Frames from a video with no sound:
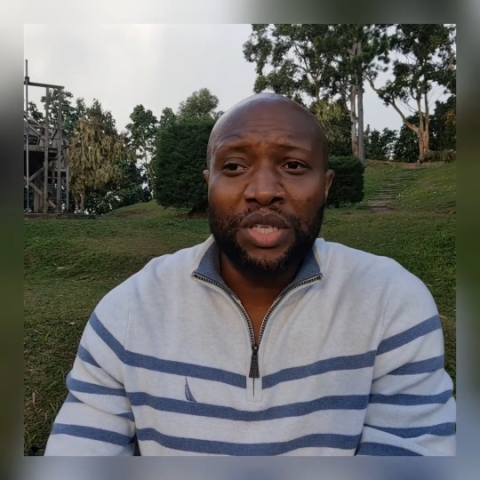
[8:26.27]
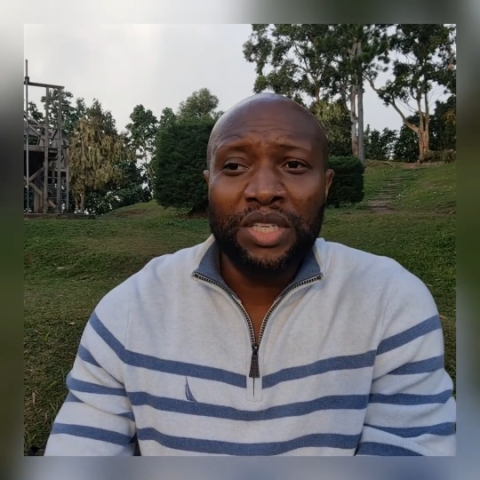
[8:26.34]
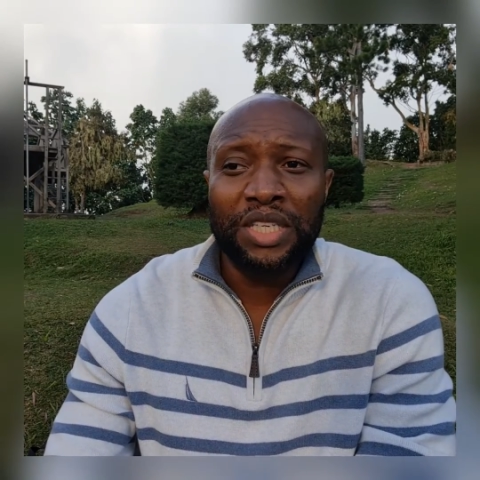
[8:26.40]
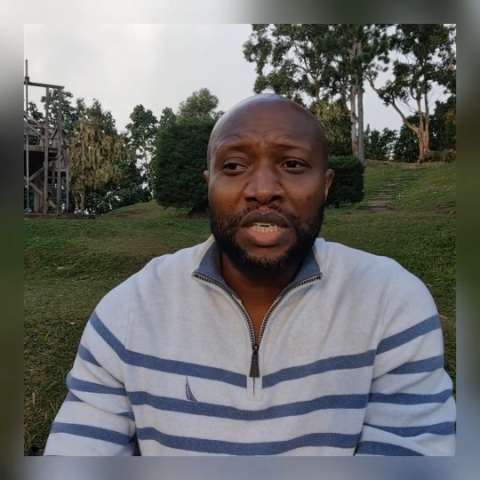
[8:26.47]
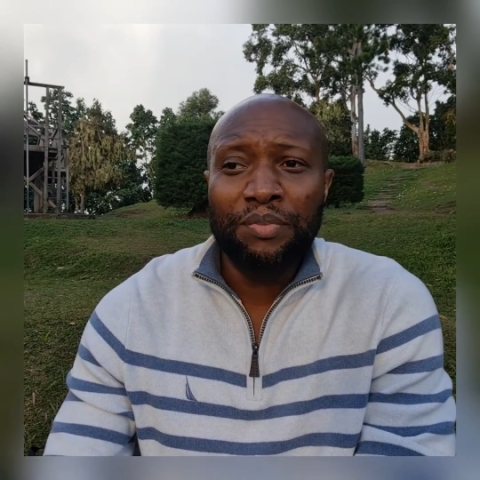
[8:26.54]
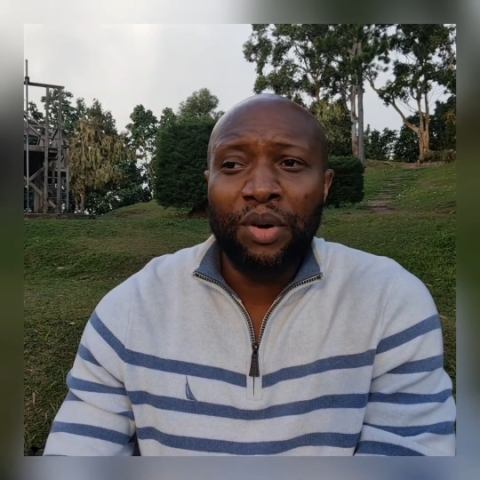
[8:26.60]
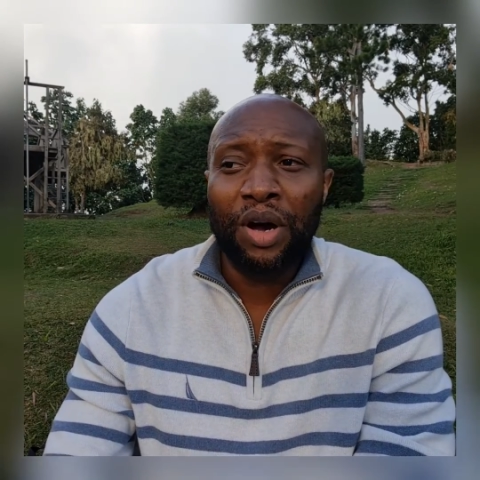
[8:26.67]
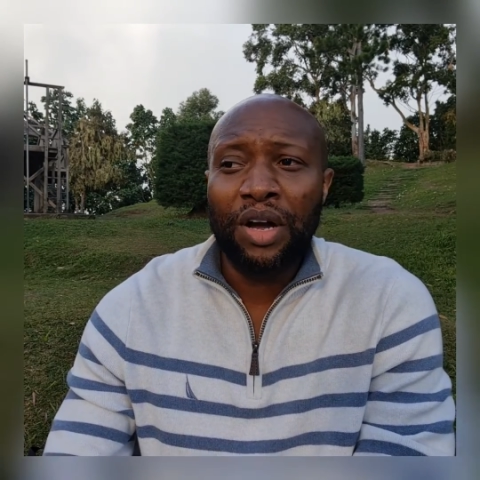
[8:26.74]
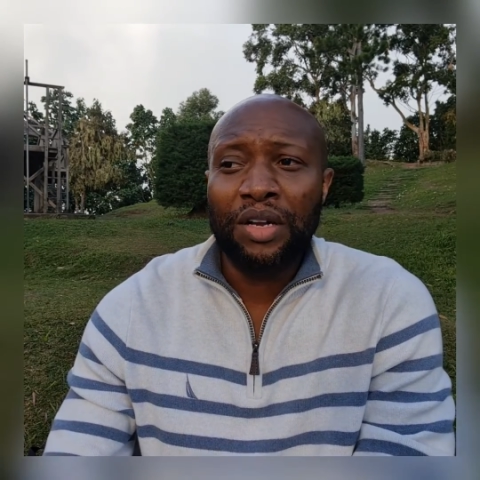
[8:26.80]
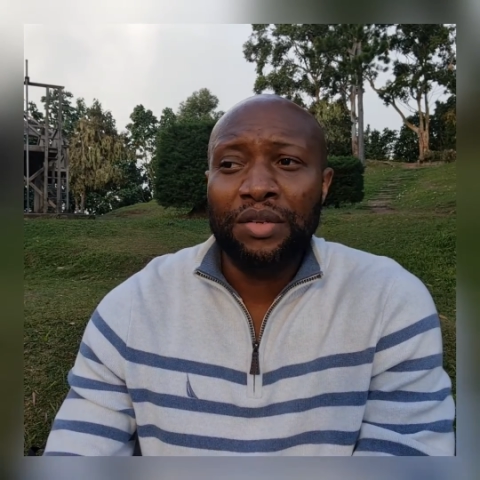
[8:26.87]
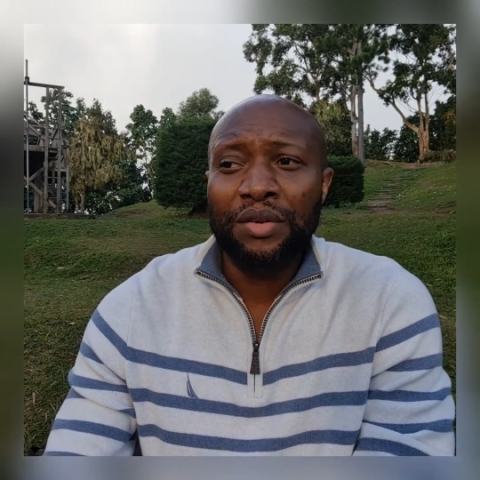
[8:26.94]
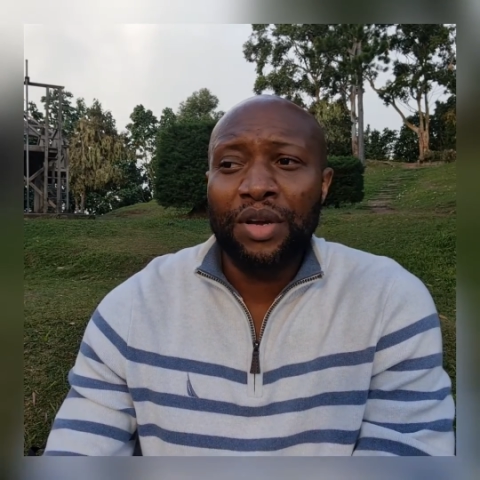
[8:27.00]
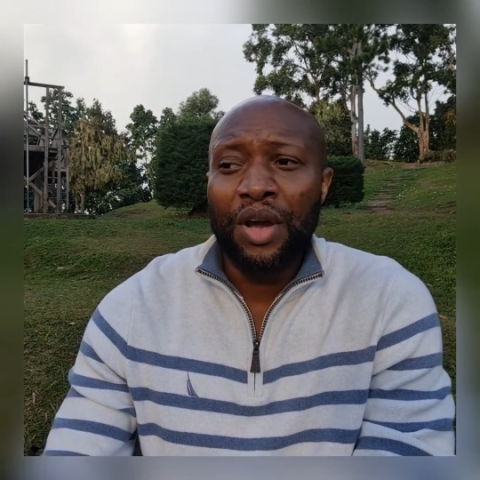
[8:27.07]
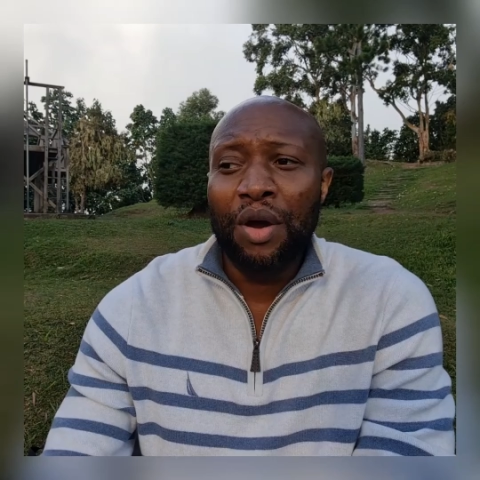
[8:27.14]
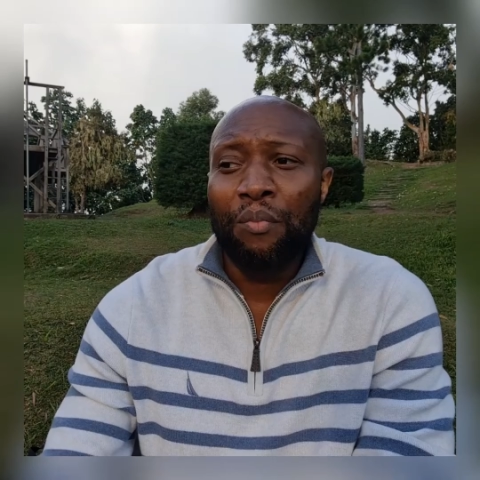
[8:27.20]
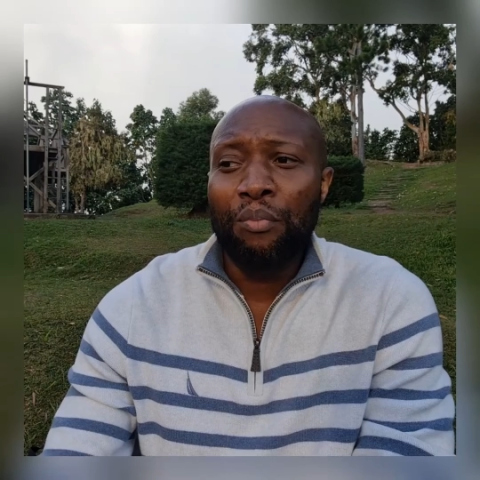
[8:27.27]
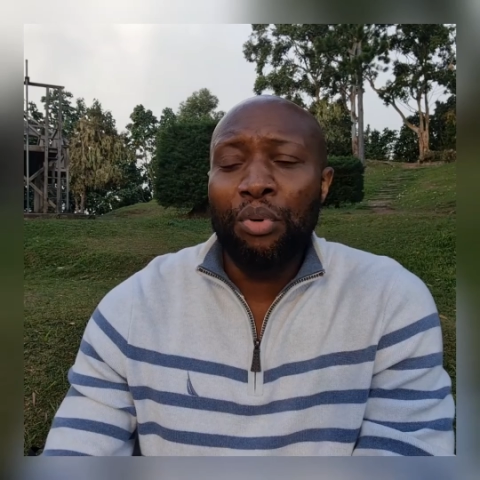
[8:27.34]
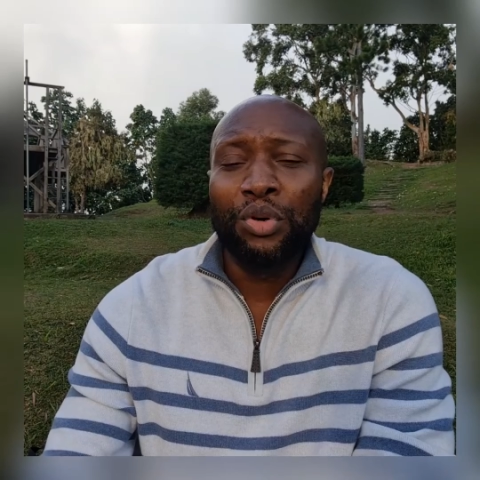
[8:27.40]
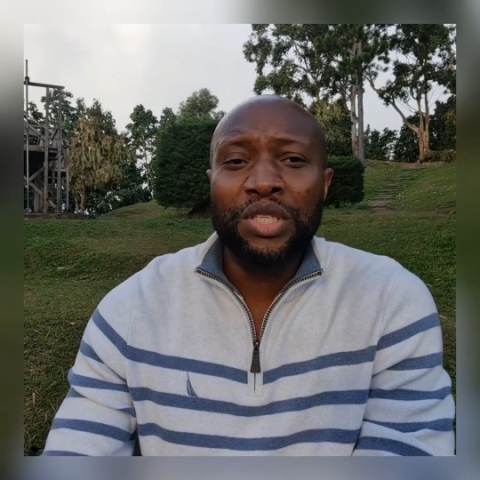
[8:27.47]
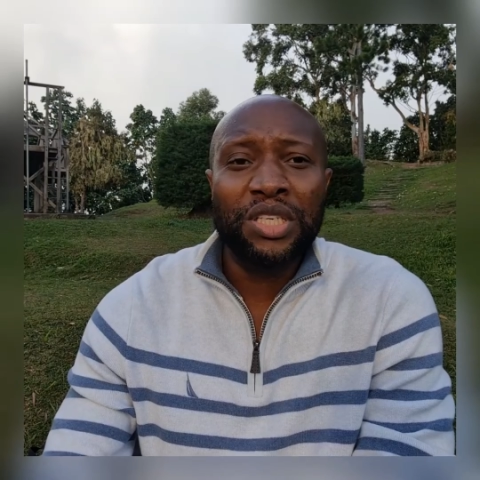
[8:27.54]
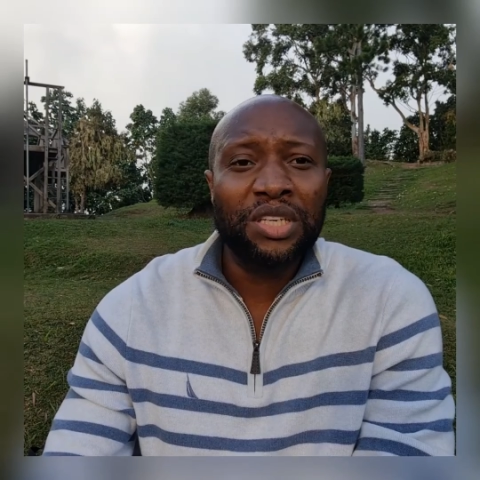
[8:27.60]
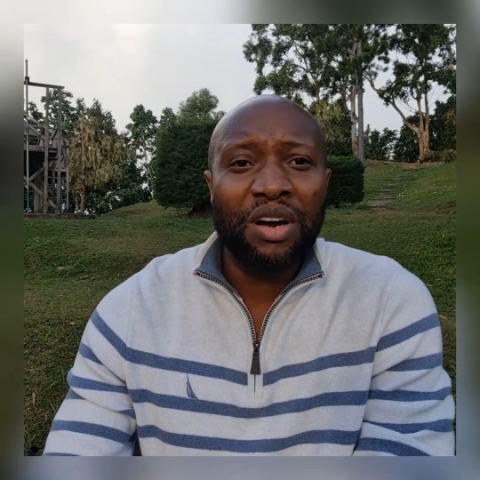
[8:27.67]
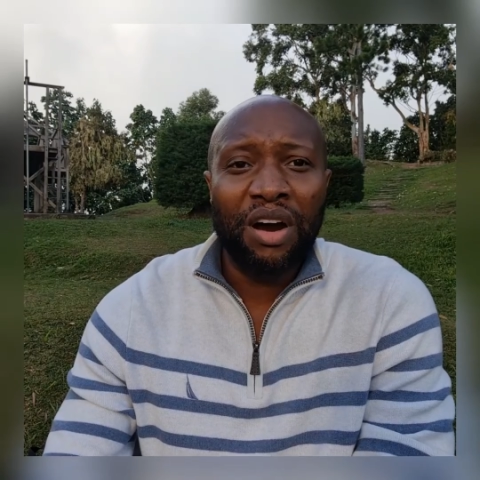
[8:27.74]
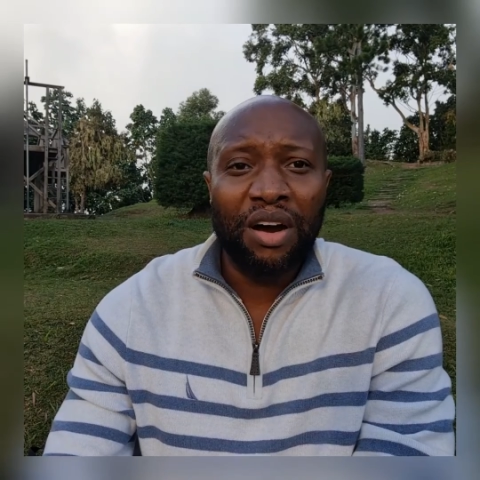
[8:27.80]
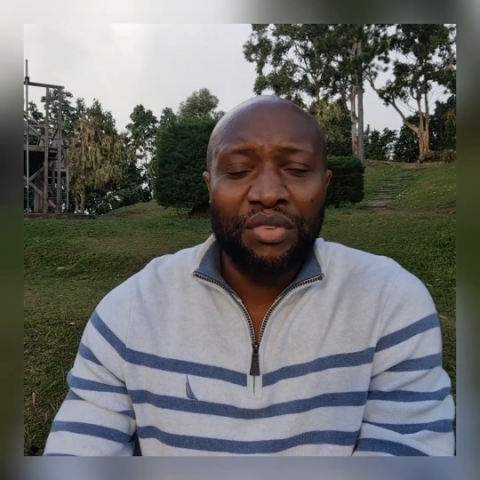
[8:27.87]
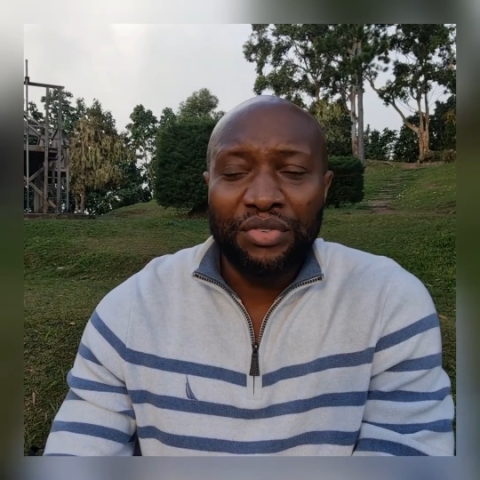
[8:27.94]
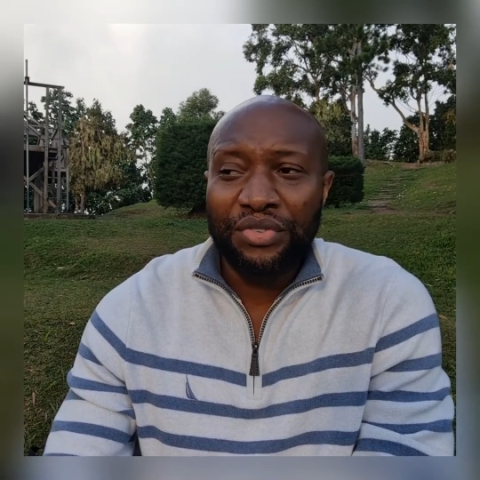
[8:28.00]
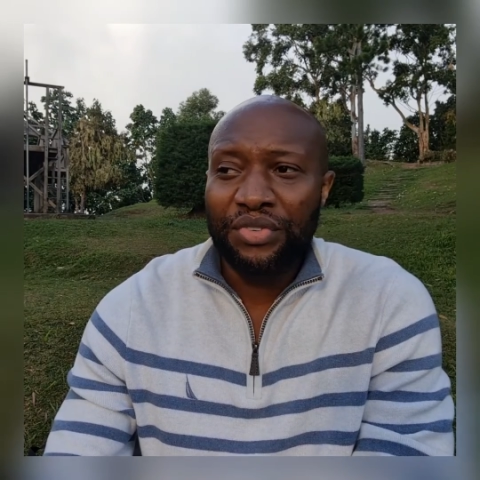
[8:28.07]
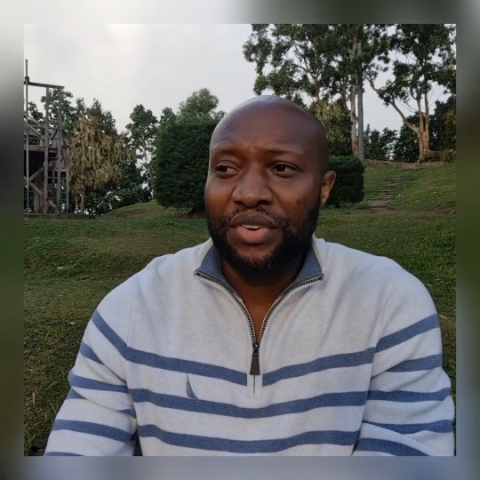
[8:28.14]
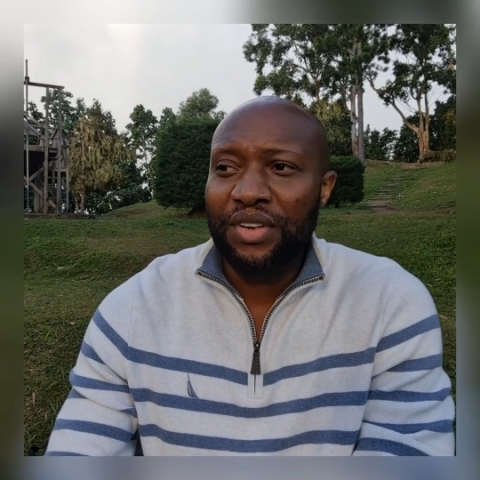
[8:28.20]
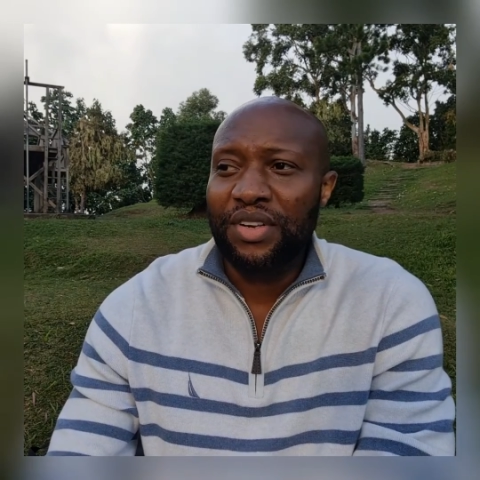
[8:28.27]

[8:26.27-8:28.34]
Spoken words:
but keep on putting off,